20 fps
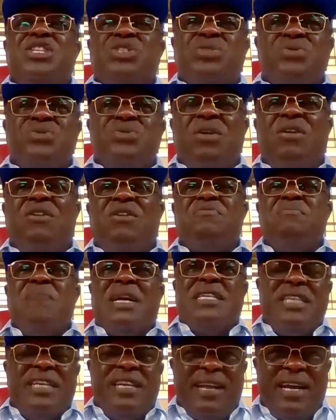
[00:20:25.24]
of the
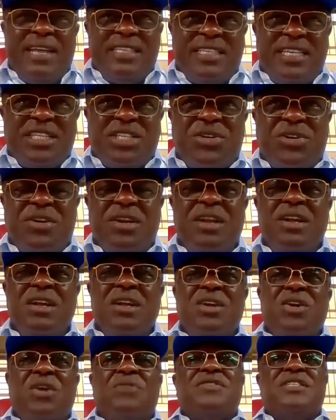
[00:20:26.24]
issue of
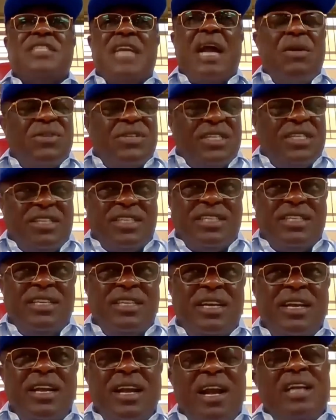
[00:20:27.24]
marginalization okay. of
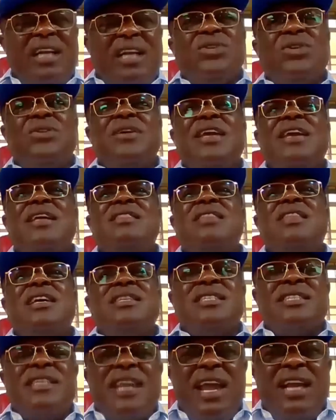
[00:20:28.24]
Southeast.
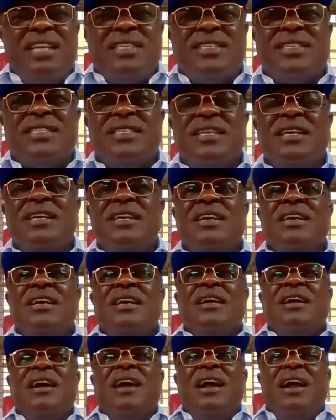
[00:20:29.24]
So in this
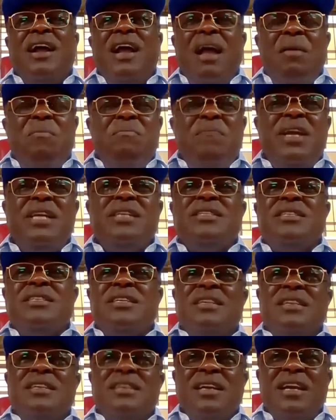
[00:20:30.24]
case,
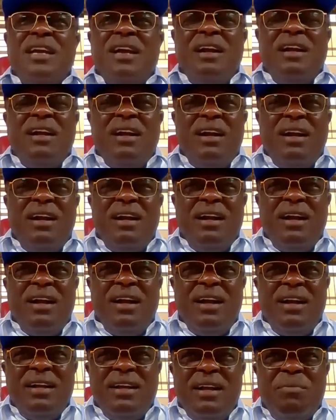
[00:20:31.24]
Ahmed uh,
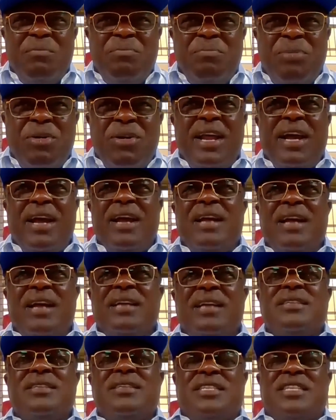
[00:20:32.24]
uh,
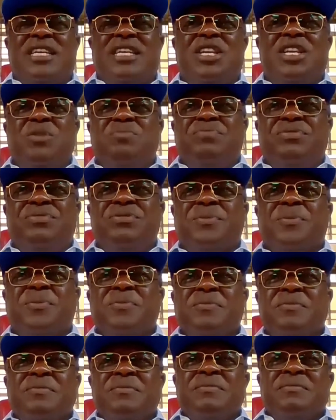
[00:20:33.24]
Bola
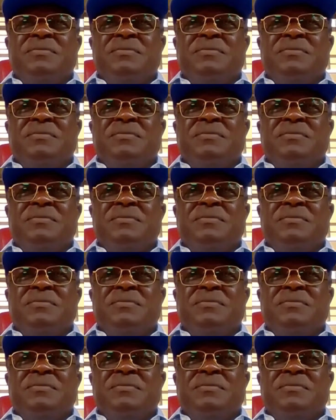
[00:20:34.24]
Tinubu,